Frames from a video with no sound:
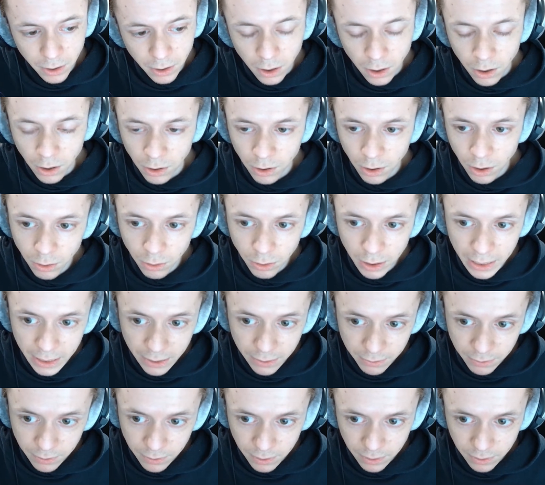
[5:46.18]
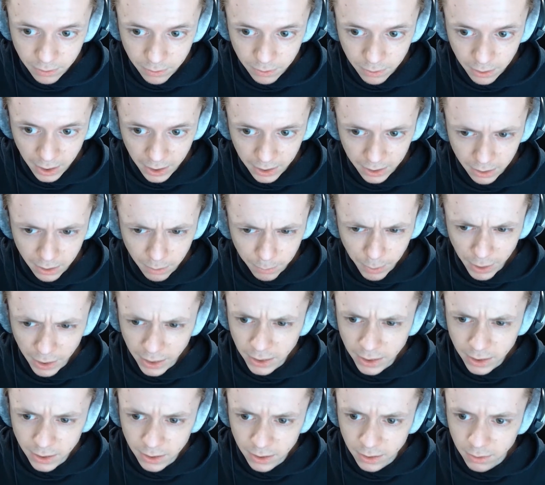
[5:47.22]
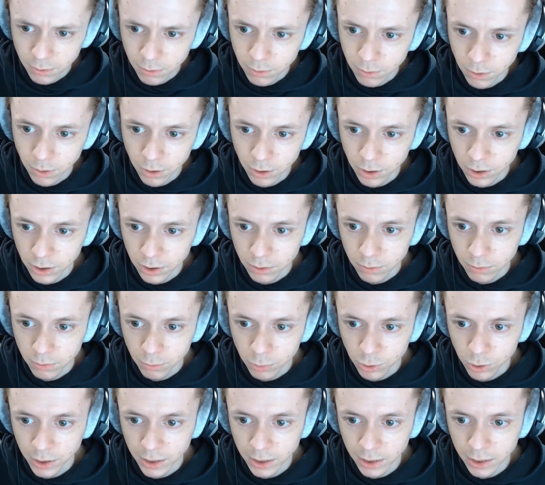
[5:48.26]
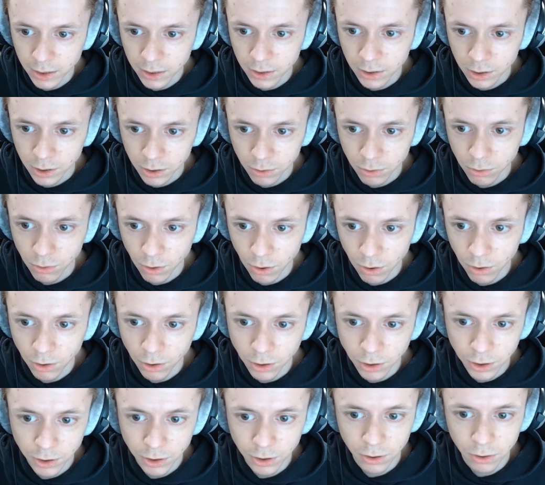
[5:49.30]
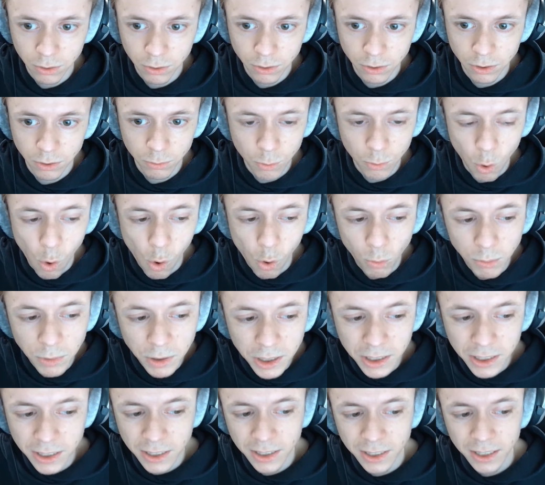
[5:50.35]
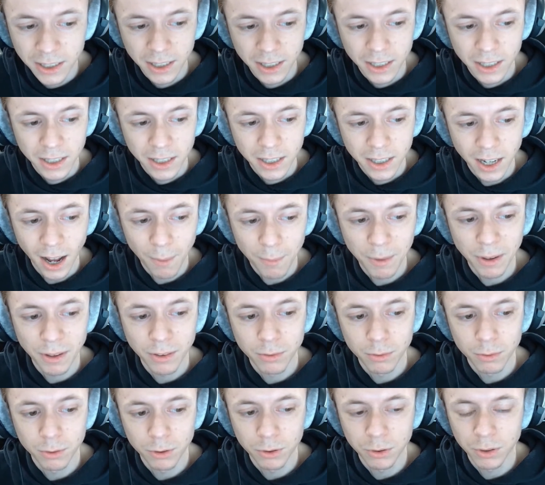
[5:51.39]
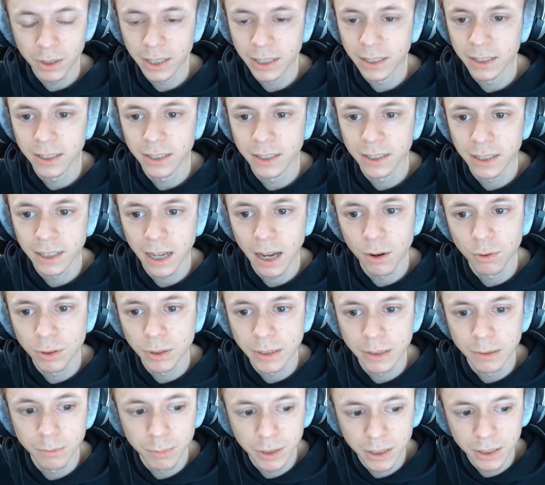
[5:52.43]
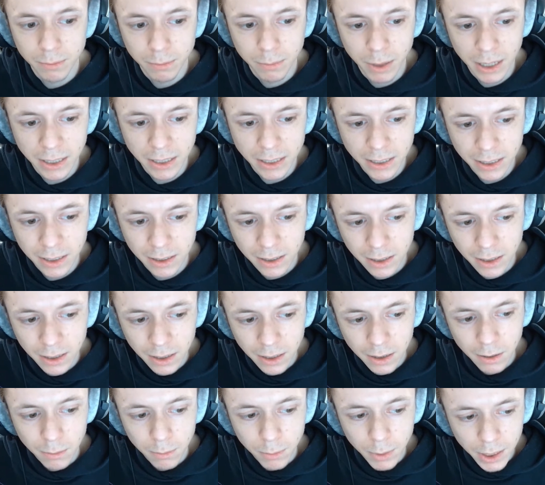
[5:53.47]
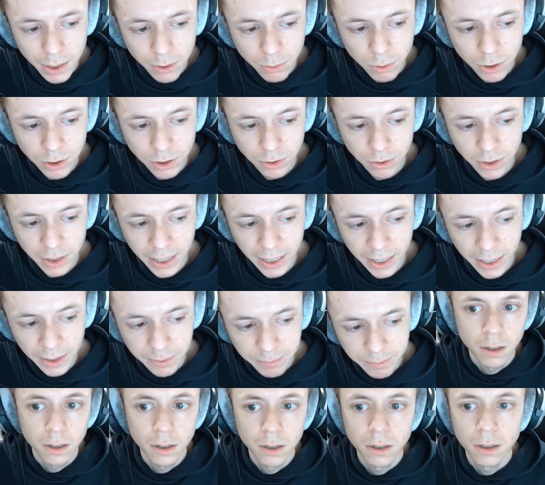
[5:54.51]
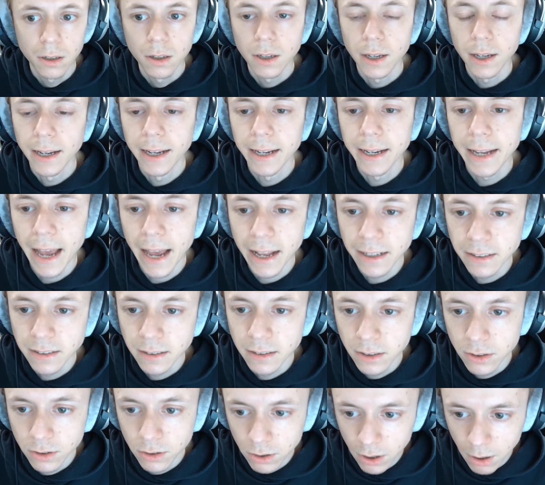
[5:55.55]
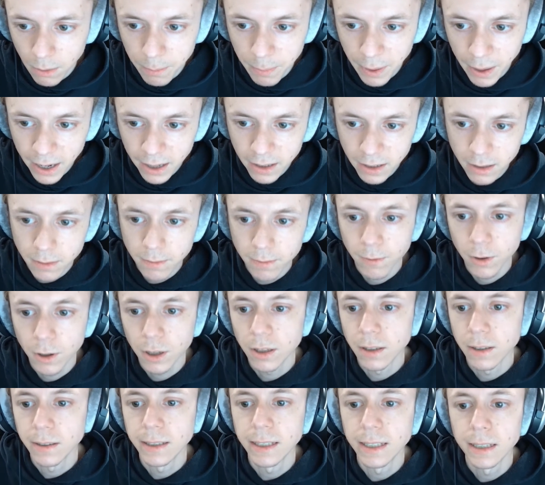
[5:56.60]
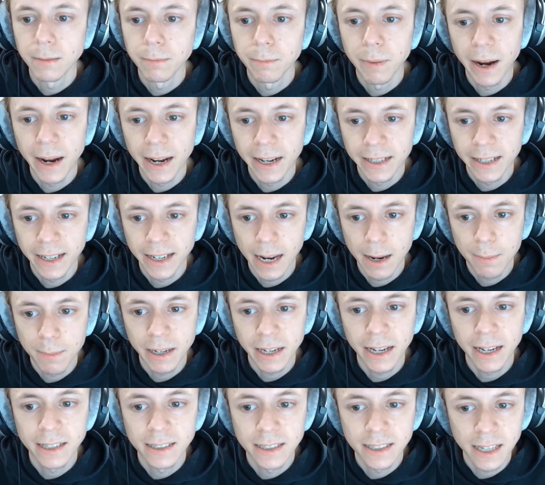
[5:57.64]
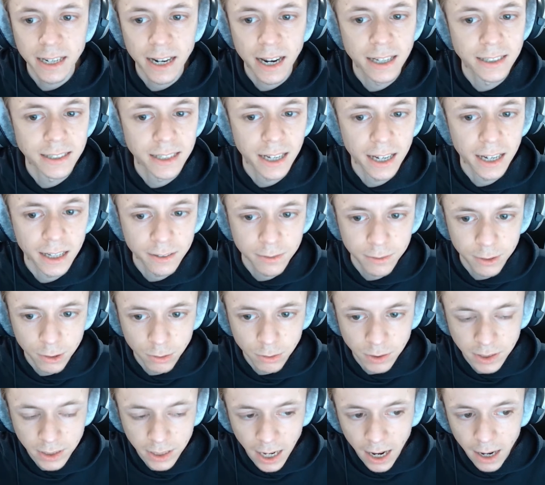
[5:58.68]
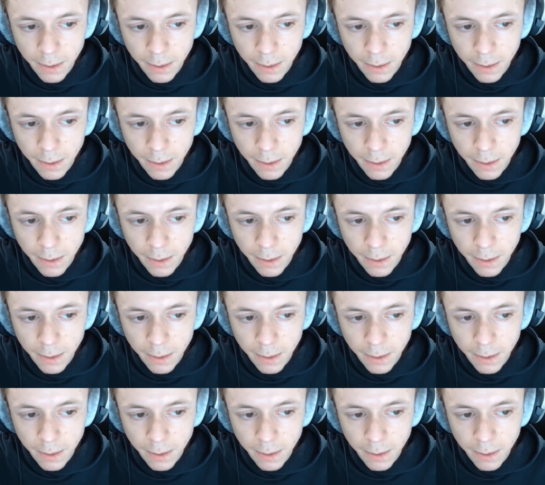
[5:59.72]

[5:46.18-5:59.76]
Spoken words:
though even like the bass was pretty strong, you know, the warmness coming through and it sounded a bit muddy, but it was okay. Again, to compare them with the biodynamic and Sennheiser headphones I